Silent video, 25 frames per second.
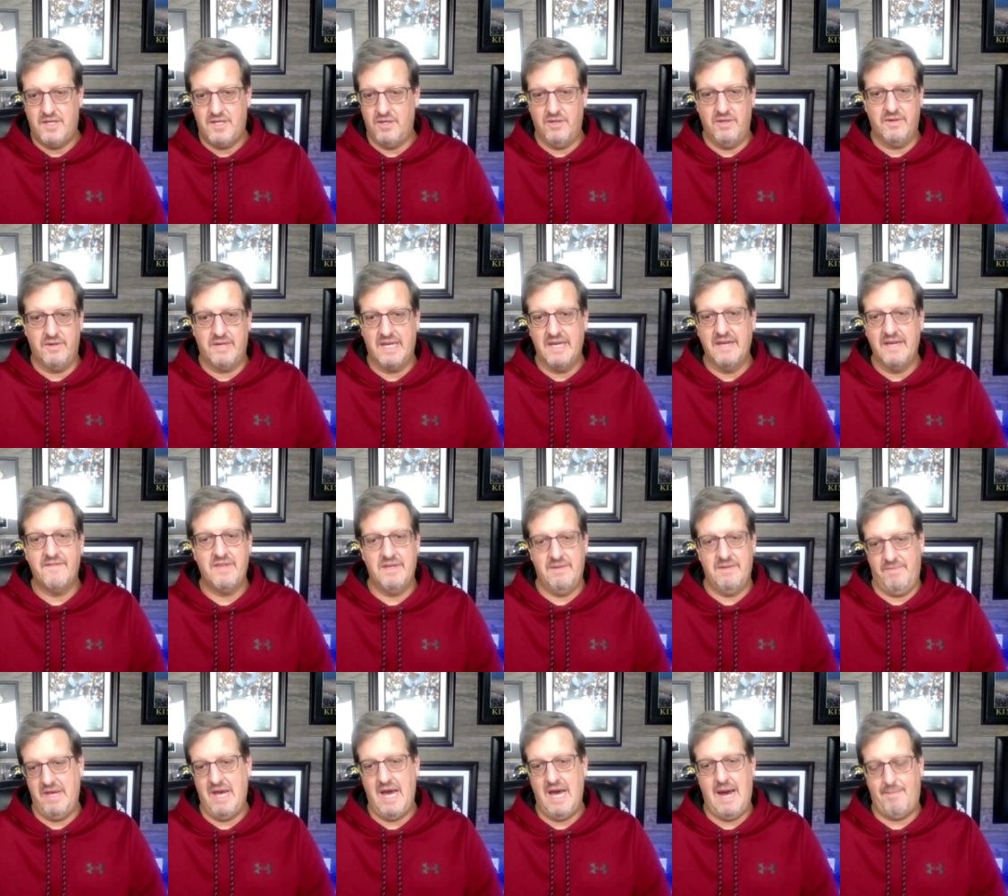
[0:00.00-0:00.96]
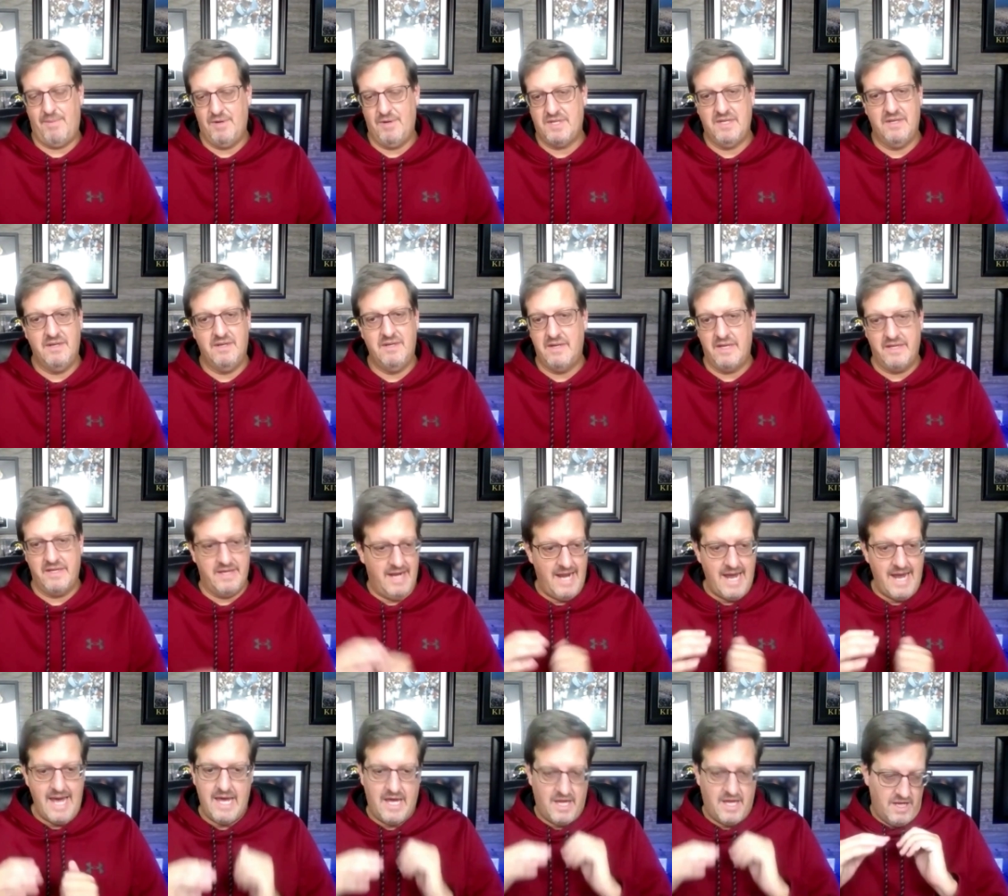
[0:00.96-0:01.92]
to give them the opportunity that
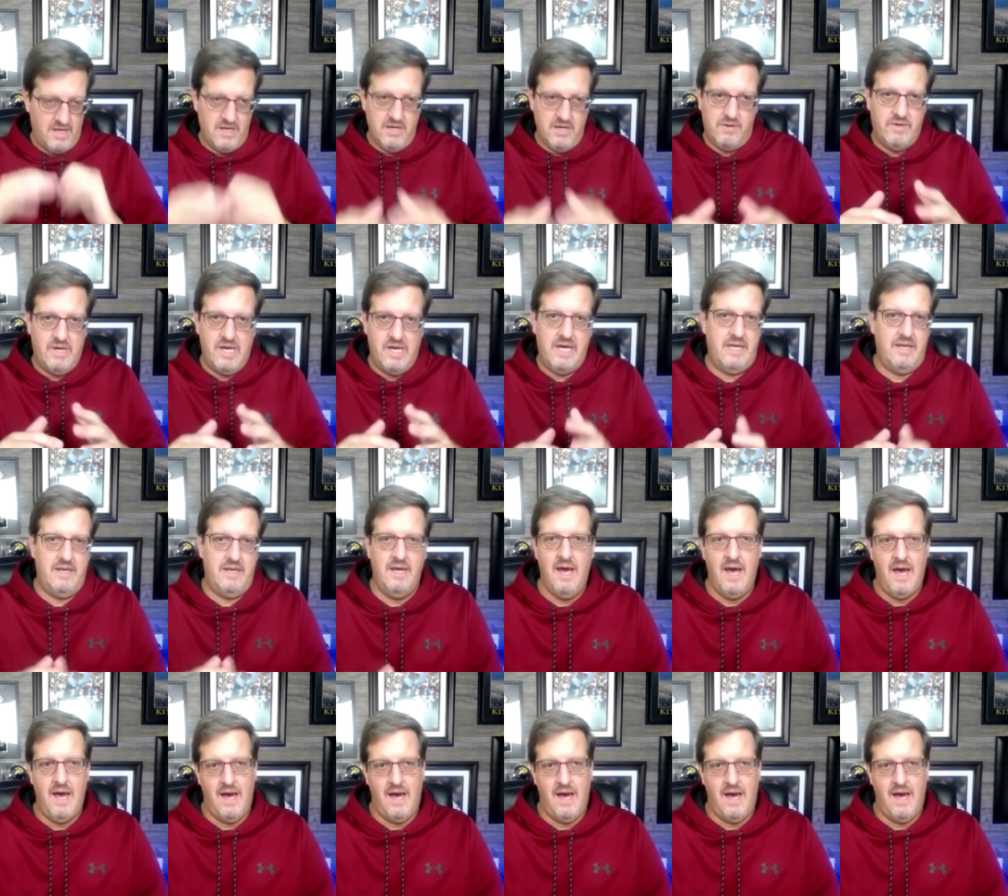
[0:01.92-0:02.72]
hey you know what